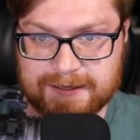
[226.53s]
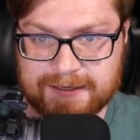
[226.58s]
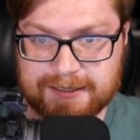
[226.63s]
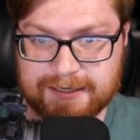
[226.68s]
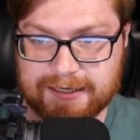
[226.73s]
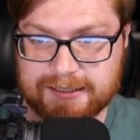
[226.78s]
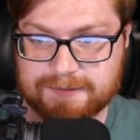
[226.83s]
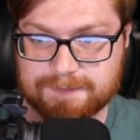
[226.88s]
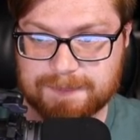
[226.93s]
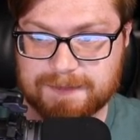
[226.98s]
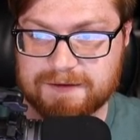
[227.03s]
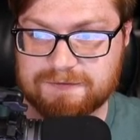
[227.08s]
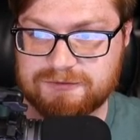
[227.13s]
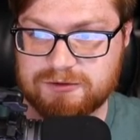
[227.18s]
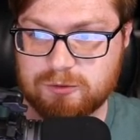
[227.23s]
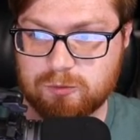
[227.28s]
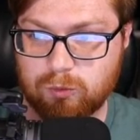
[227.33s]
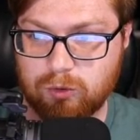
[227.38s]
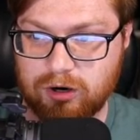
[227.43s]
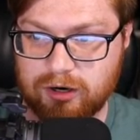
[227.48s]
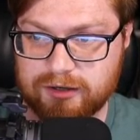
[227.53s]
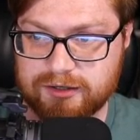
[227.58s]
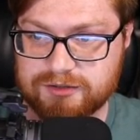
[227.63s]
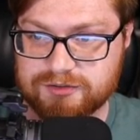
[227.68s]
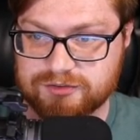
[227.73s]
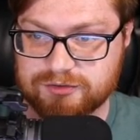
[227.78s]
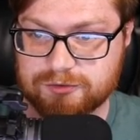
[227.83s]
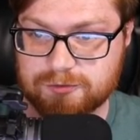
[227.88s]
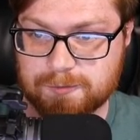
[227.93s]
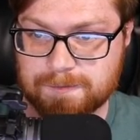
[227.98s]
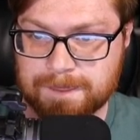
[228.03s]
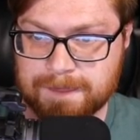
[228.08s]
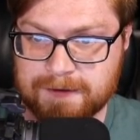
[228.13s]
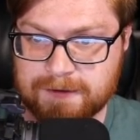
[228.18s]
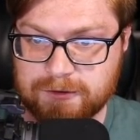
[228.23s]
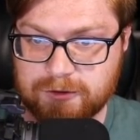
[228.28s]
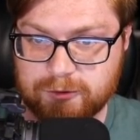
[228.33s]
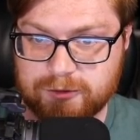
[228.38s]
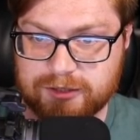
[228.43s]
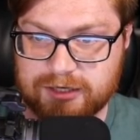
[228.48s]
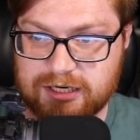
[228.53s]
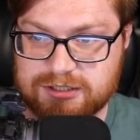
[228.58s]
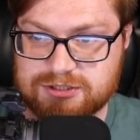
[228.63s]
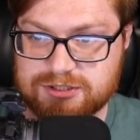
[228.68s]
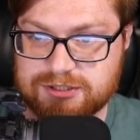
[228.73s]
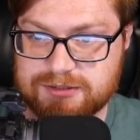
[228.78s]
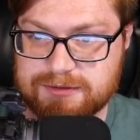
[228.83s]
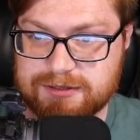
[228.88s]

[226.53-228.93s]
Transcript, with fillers: And if you wanted to, you could actually